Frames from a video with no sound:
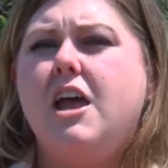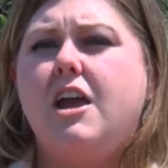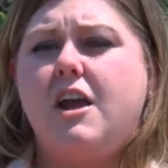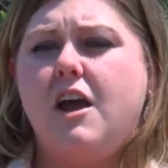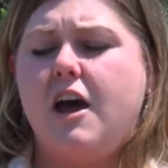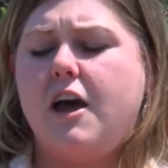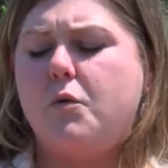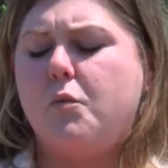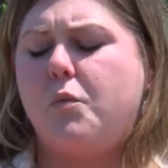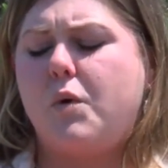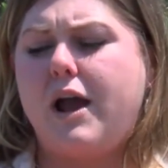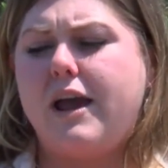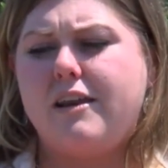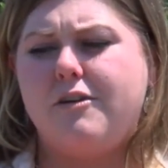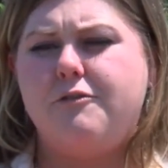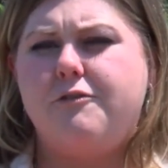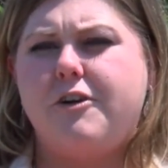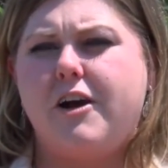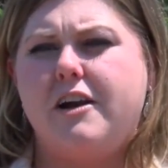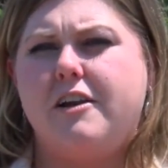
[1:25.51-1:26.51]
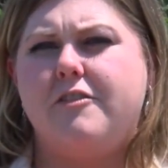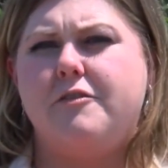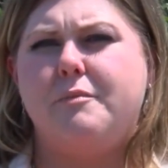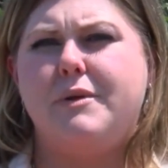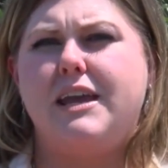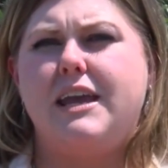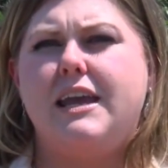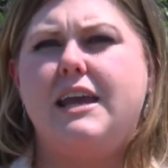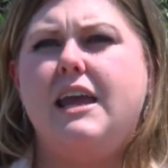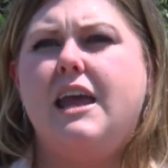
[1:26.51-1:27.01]
cut right in front of
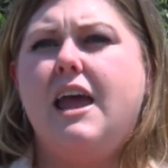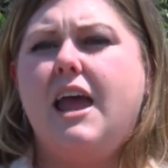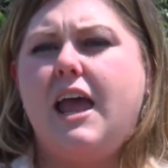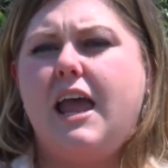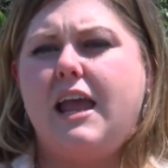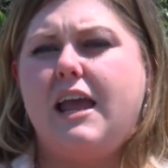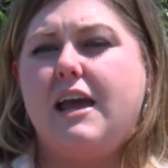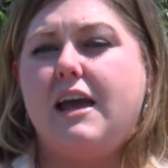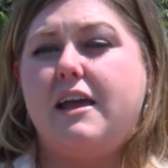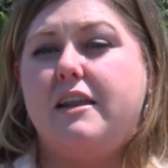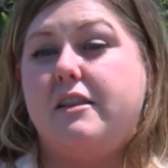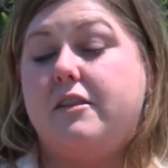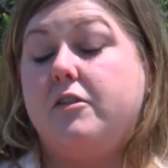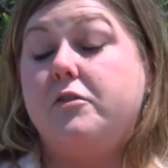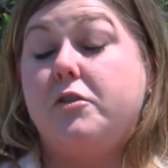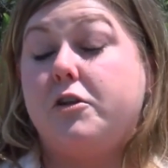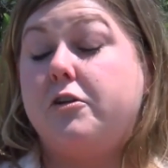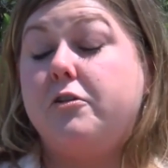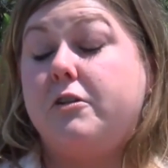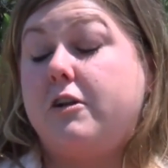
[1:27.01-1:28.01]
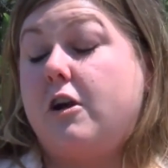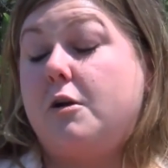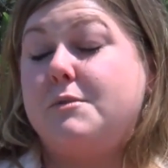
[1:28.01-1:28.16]
me, and literally